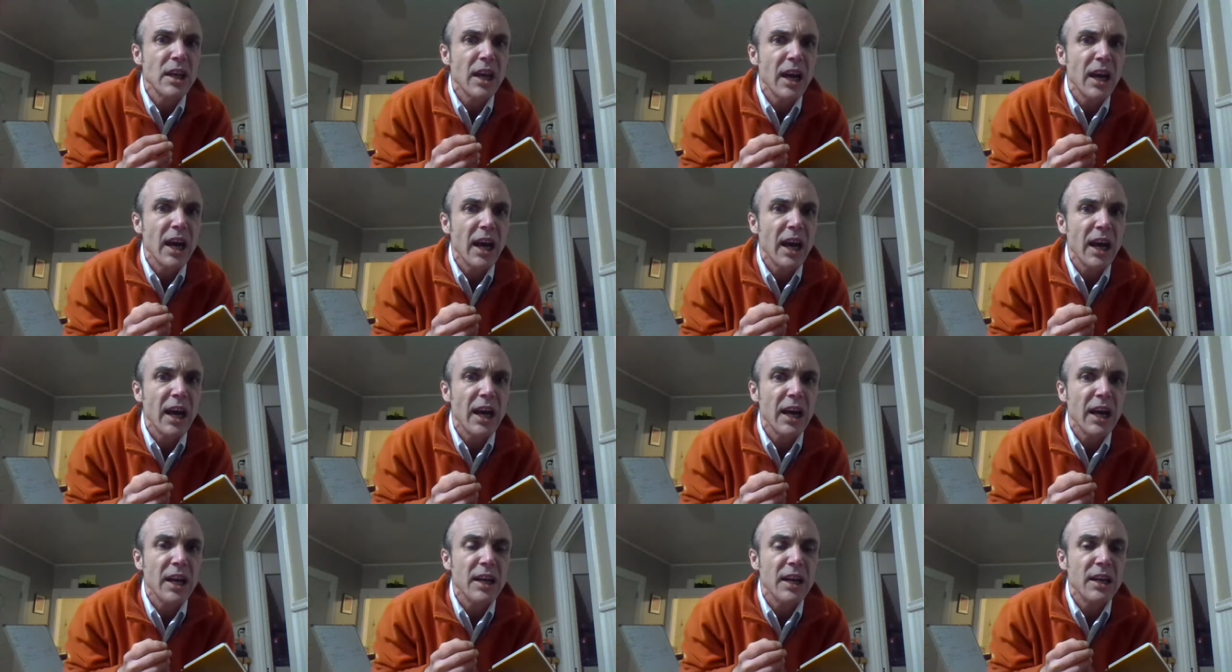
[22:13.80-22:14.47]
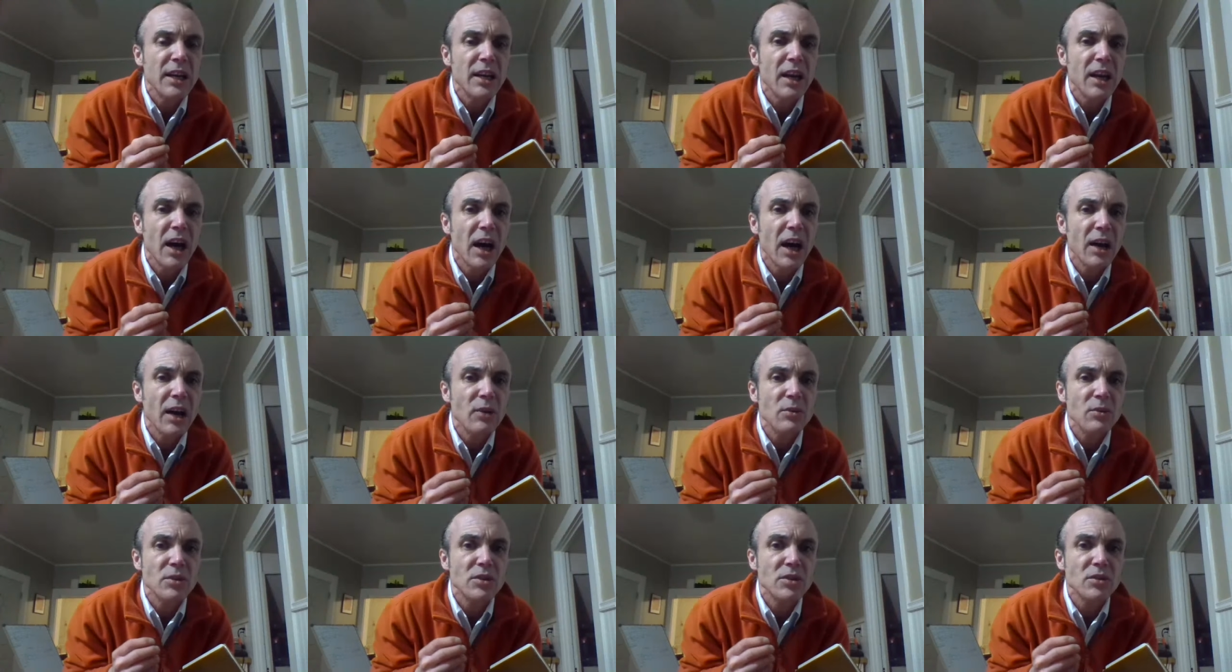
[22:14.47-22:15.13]
And I
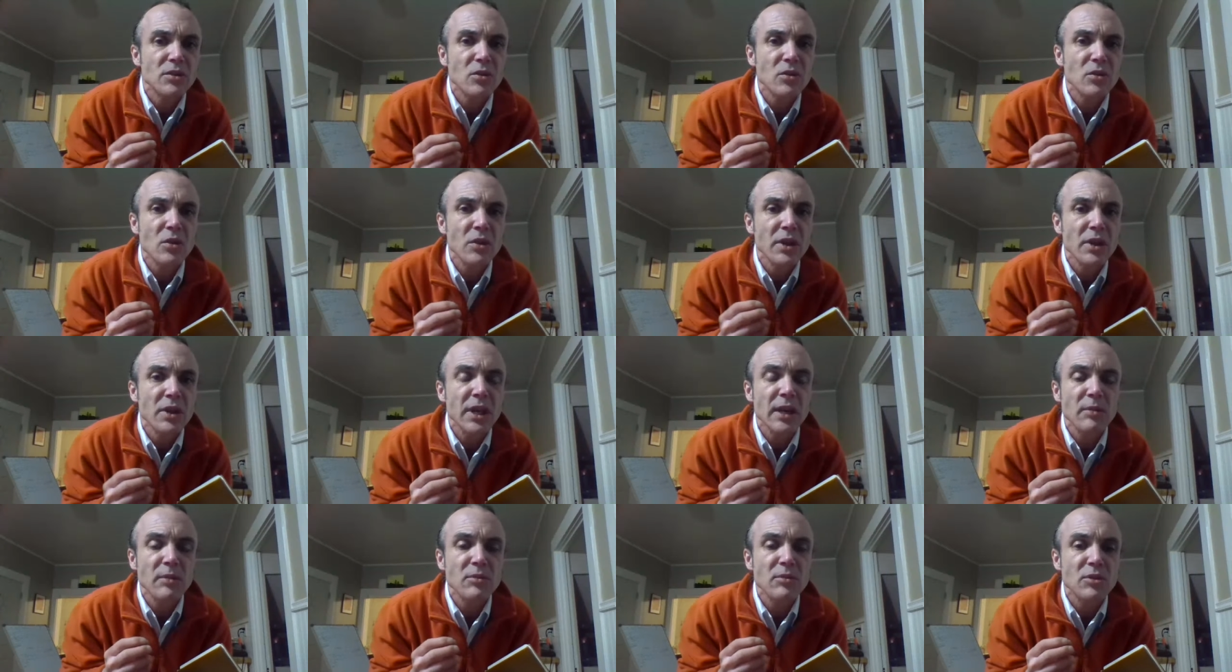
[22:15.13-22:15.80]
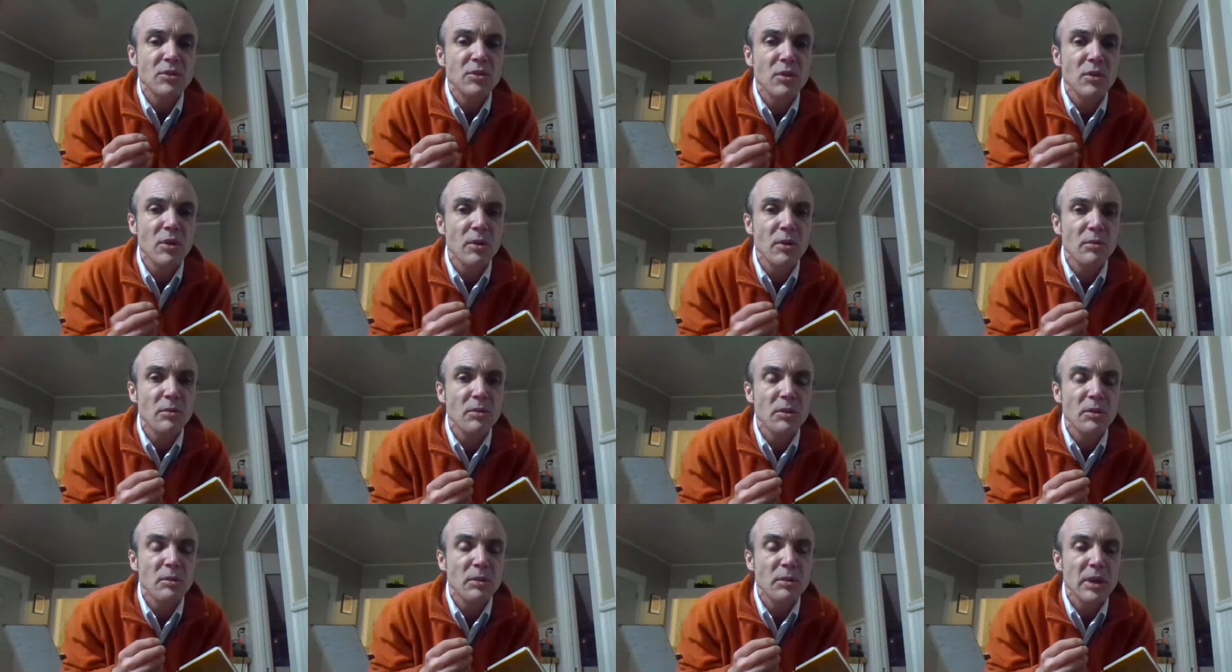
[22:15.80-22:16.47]
was told apes grow up
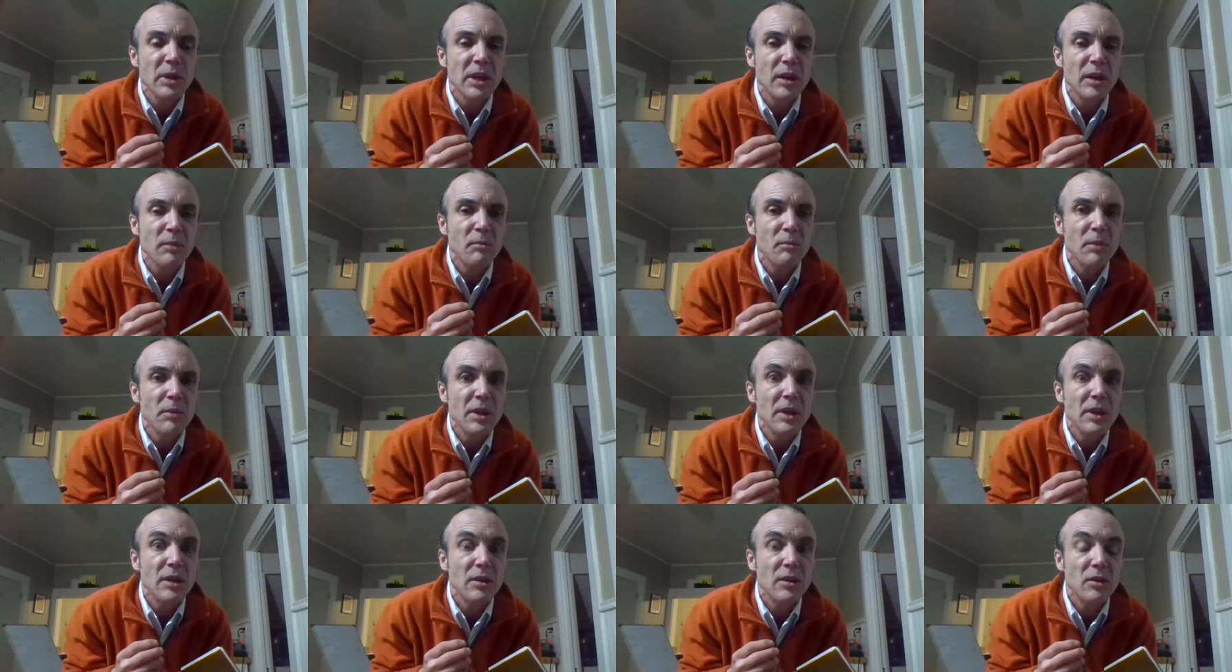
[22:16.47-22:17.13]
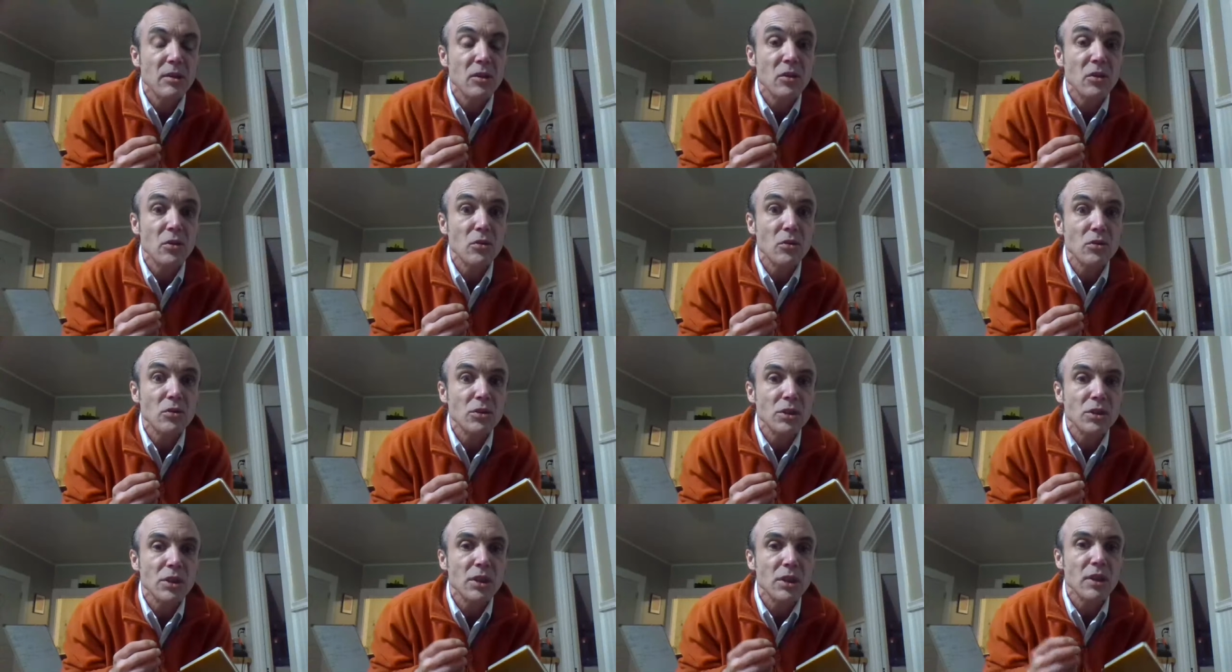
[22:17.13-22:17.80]
to become me
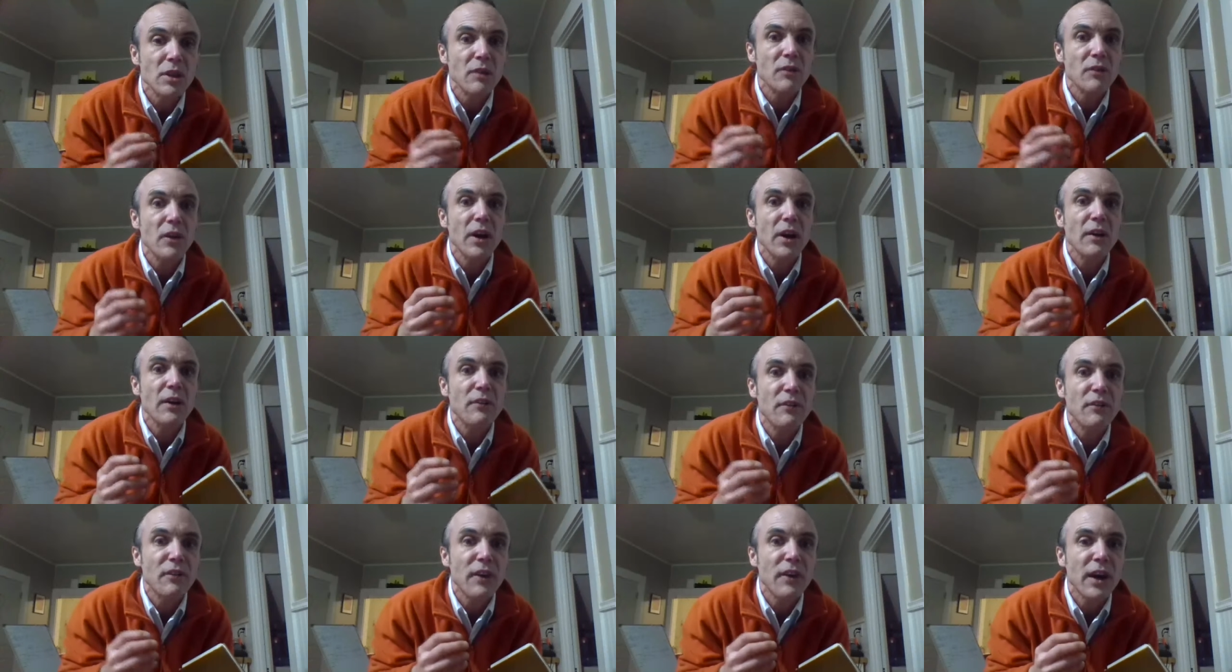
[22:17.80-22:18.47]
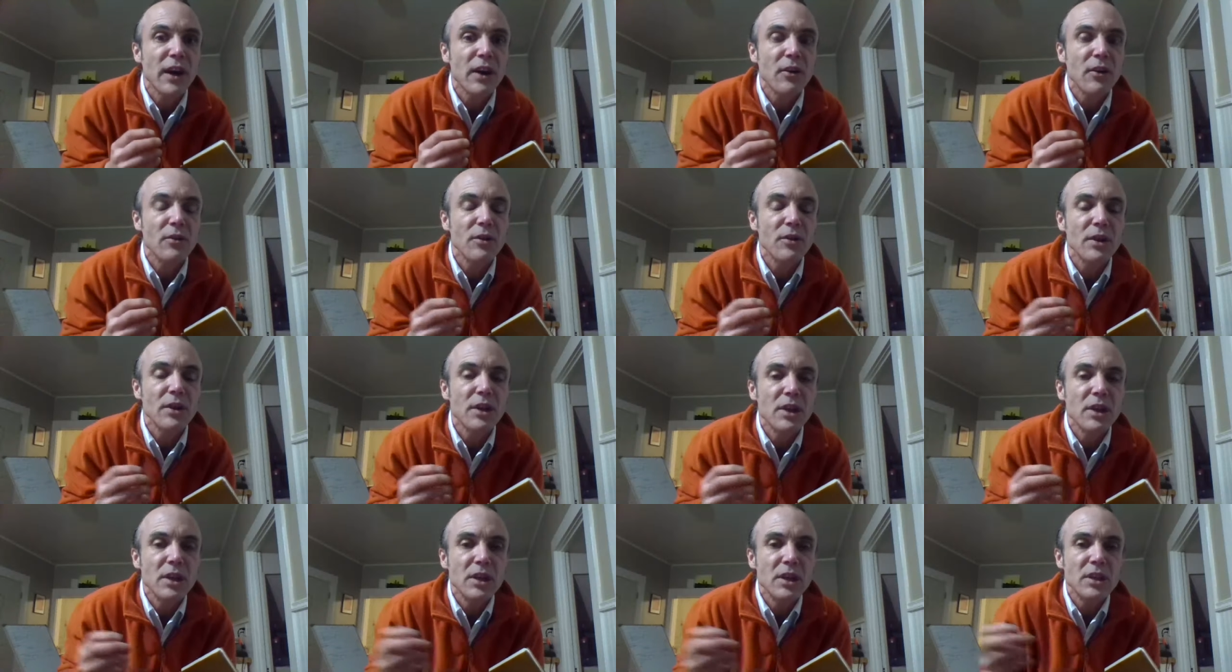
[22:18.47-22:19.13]
delusion of I found
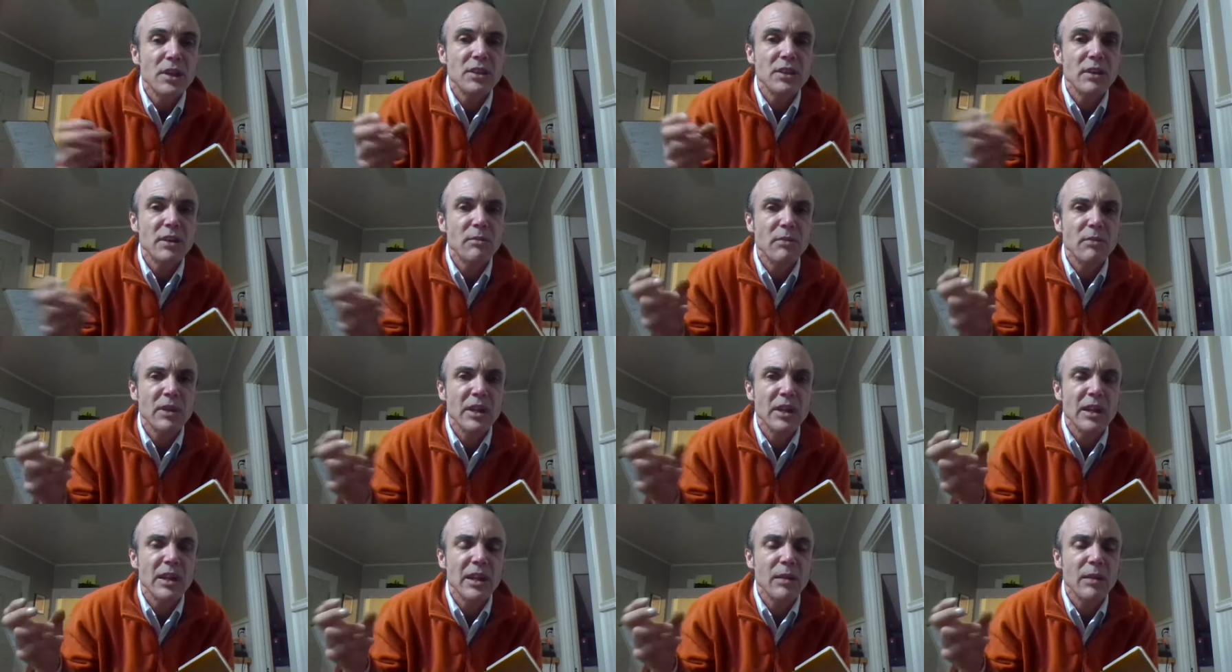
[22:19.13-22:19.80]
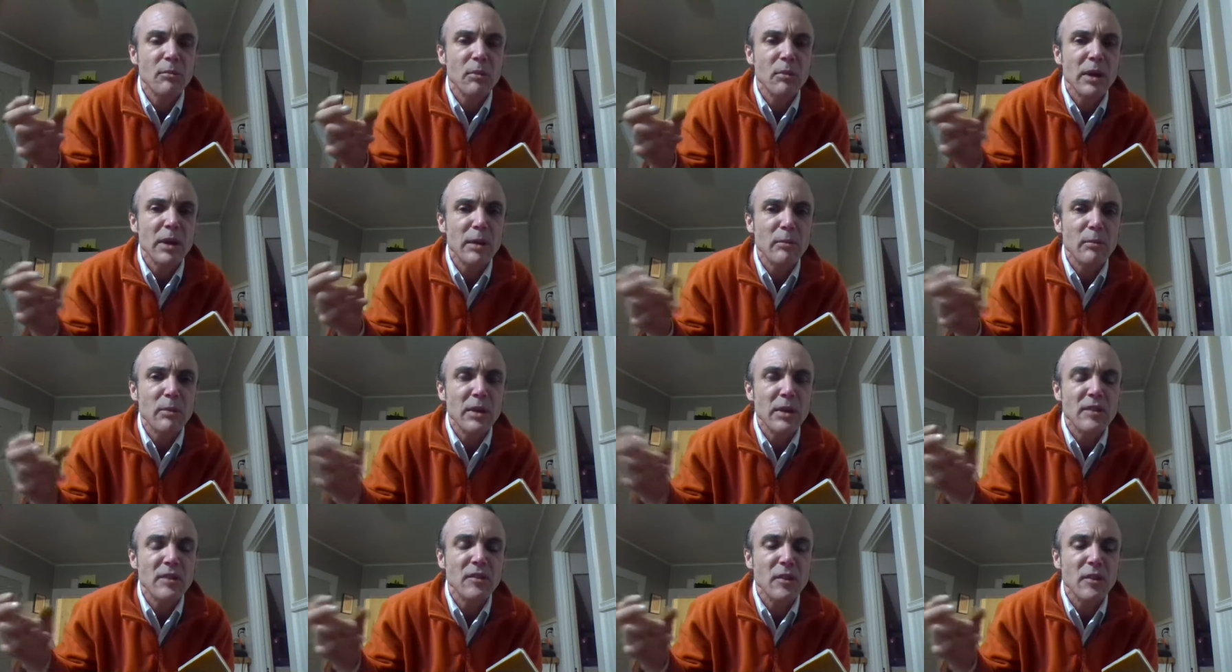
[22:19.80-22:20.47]
something that made
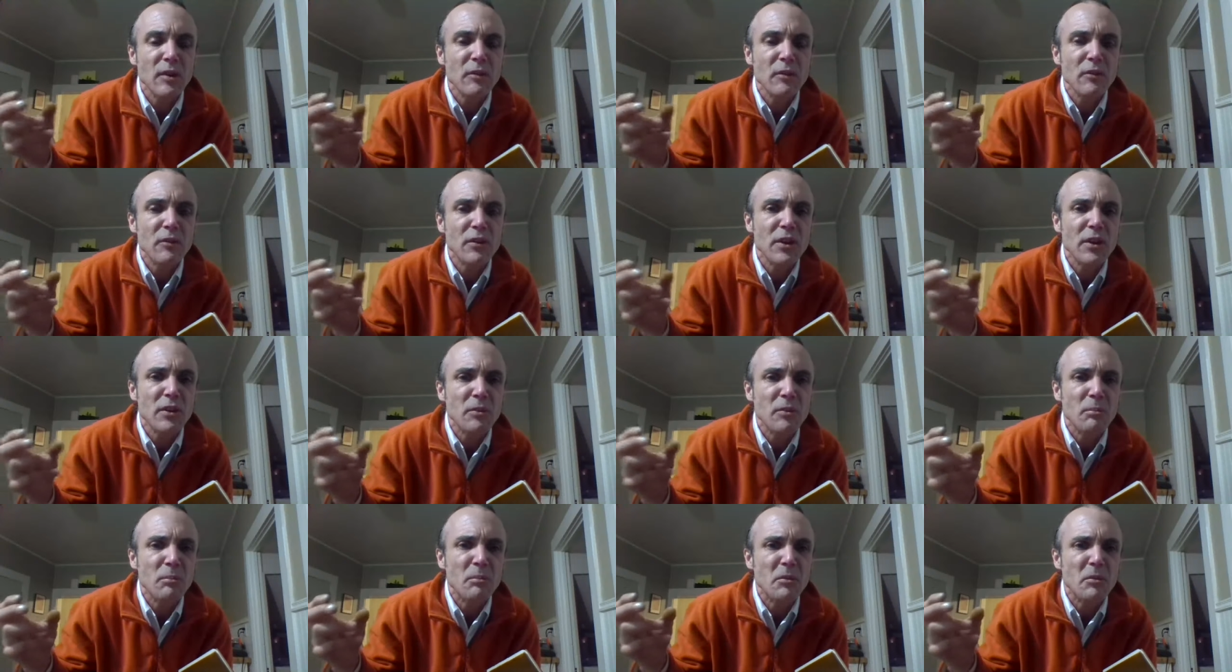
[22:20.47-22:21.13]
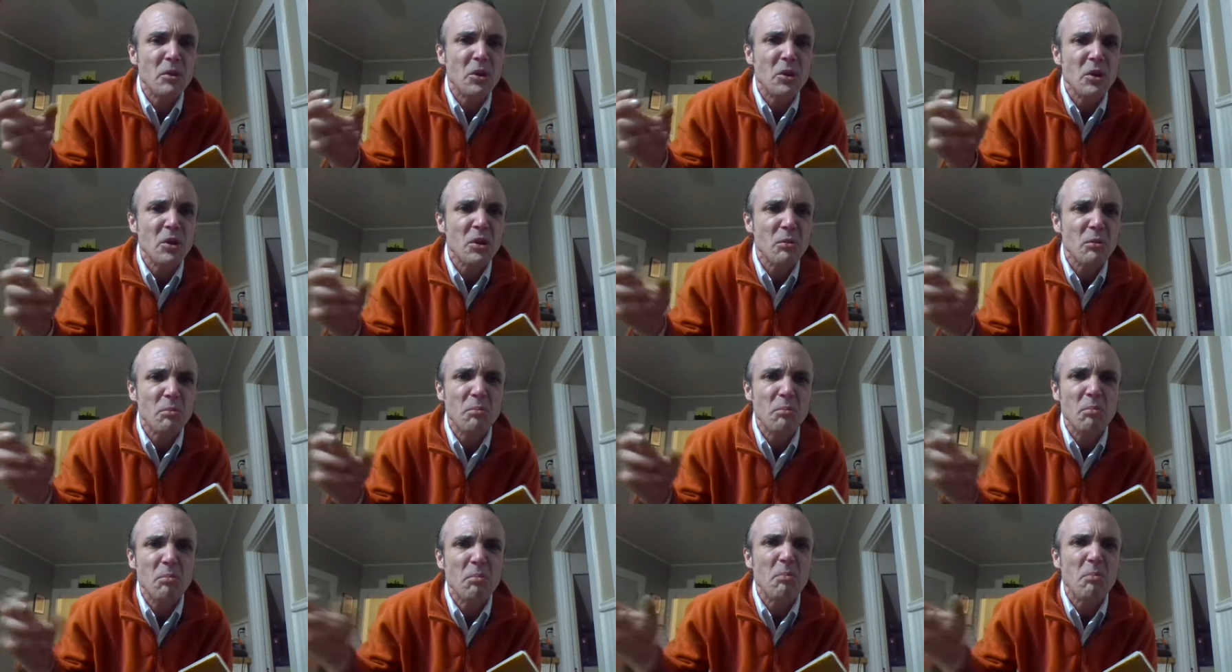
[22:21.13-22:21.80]
me feel good